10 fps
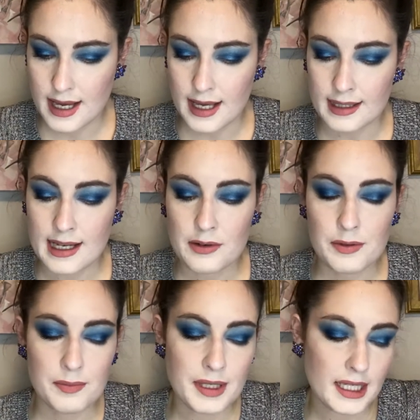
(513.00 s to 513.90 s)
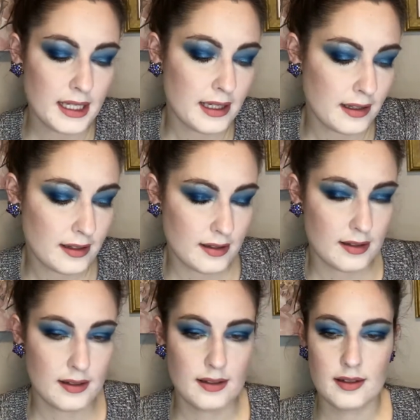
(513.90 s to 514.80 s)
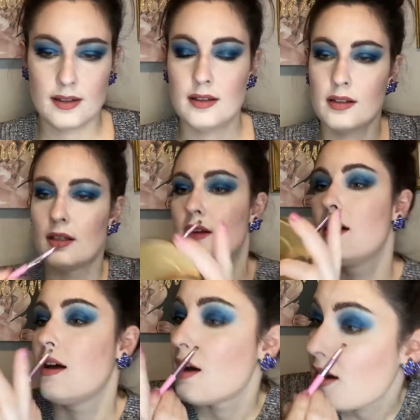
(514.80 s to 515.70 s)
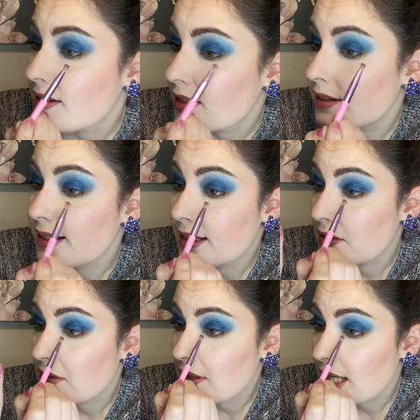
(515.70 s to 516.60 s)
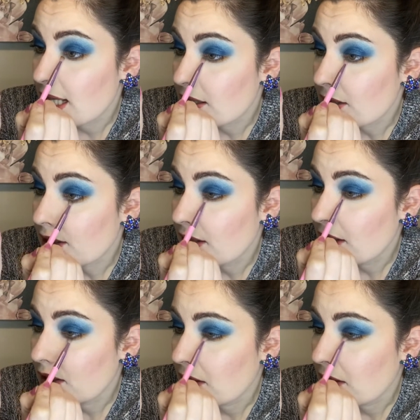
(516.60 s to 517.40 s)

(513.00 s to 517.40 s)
And that would be on our inner